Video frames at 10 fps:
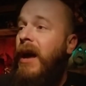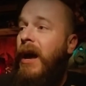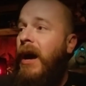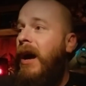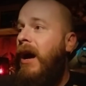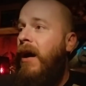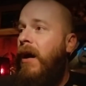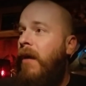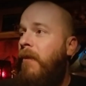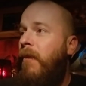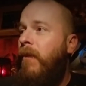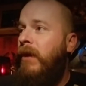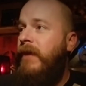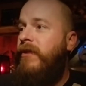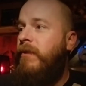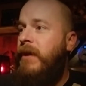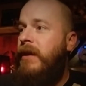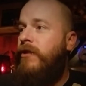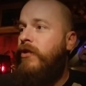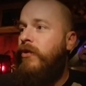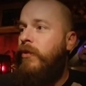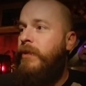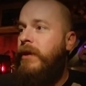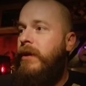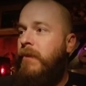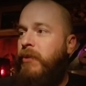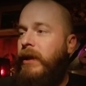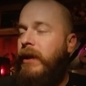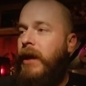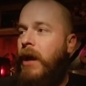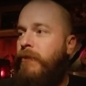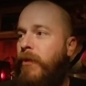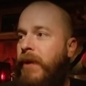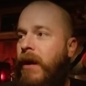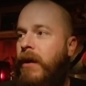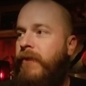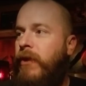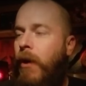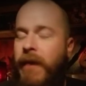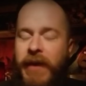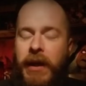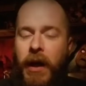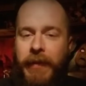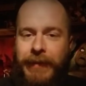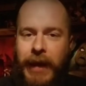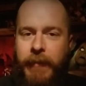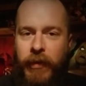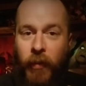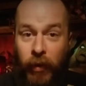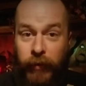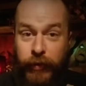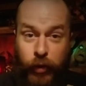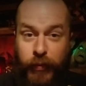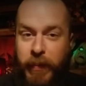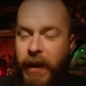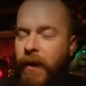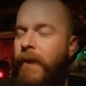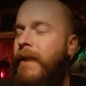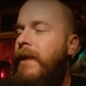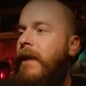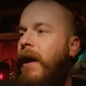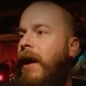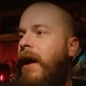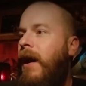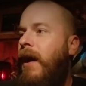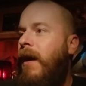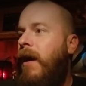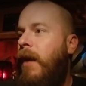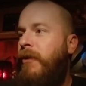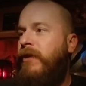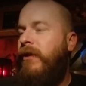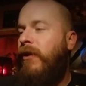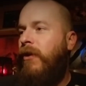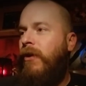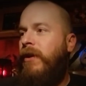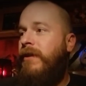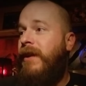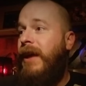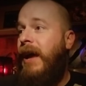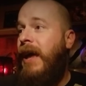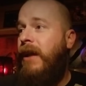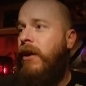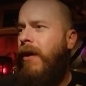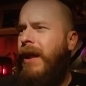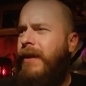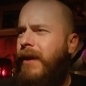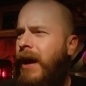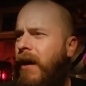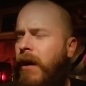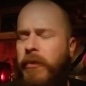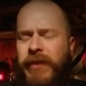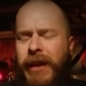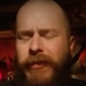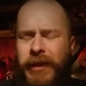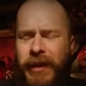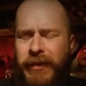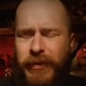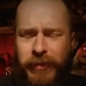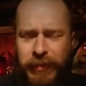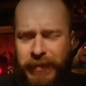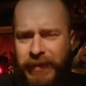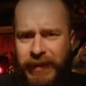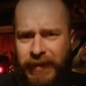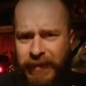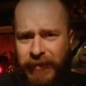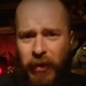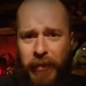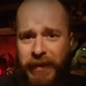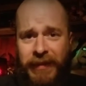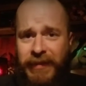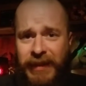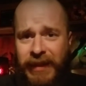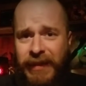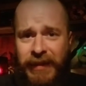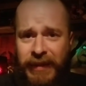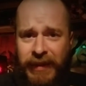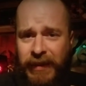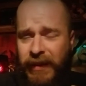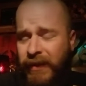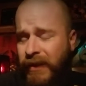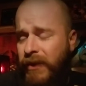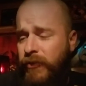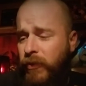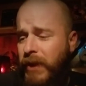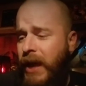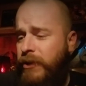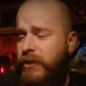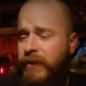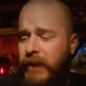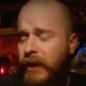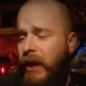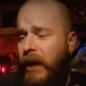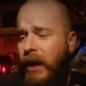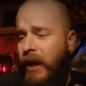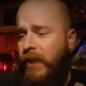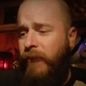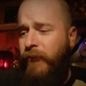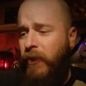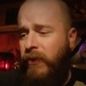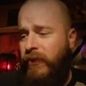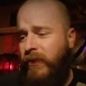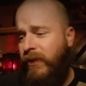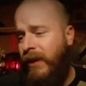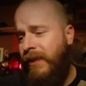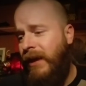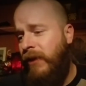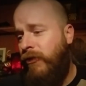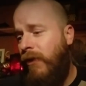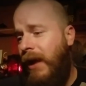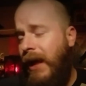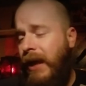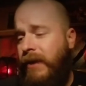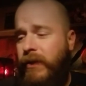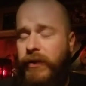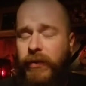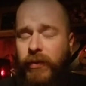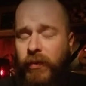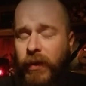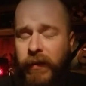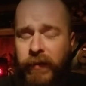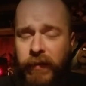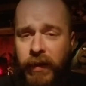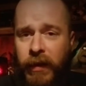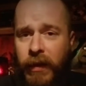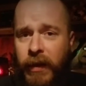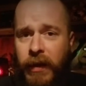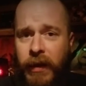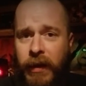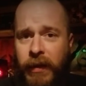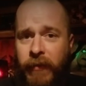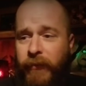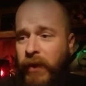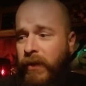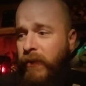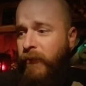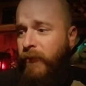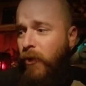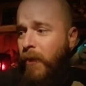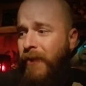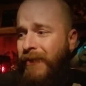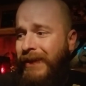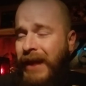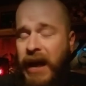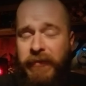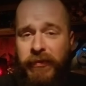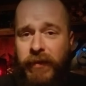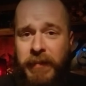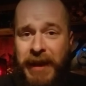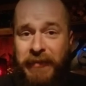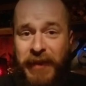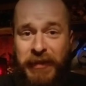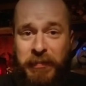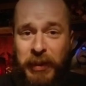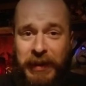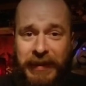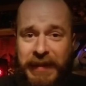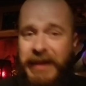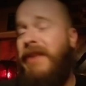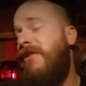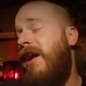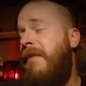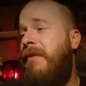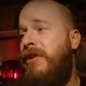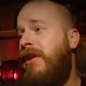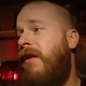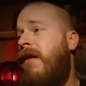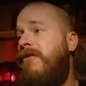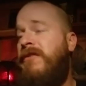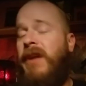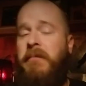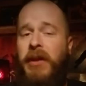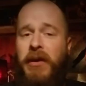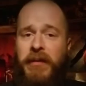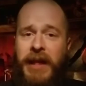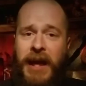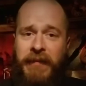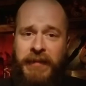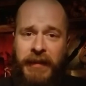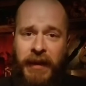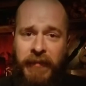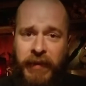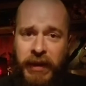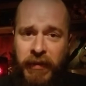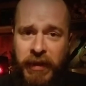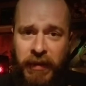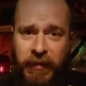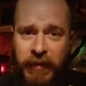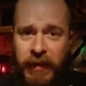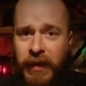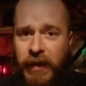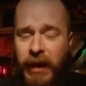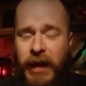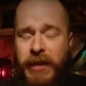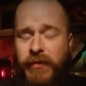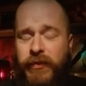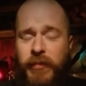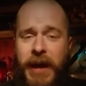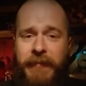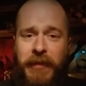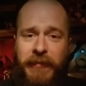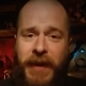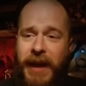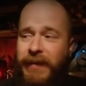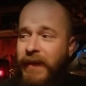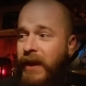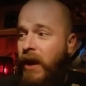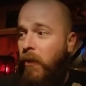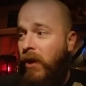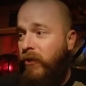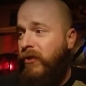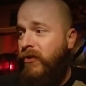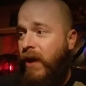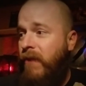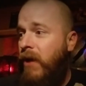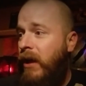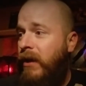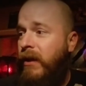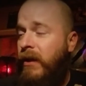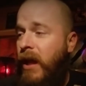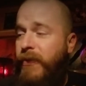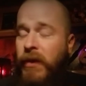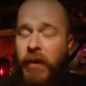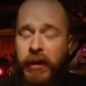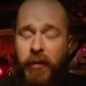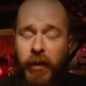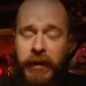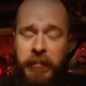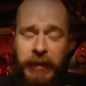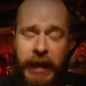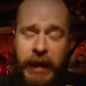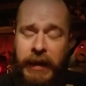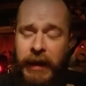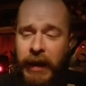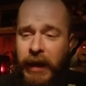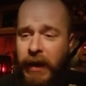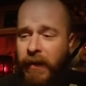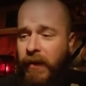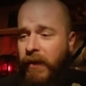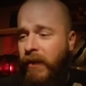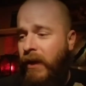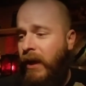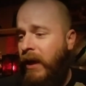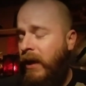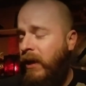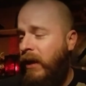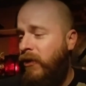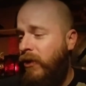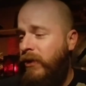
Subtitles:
Leave it to me to be completely unprepared, even though I've had all the time in the world to prepare. Up until earlier today, I had no idea how I was actually going to do this whole thing, the initial reaction. And the first thing that I tried to do was, in the form of a live stream on Facebook. And then I thought maybe, I would just upload that, video here on YouTube after the fact. Well, it was a train wreck. Nothing went according to plan. I couldn't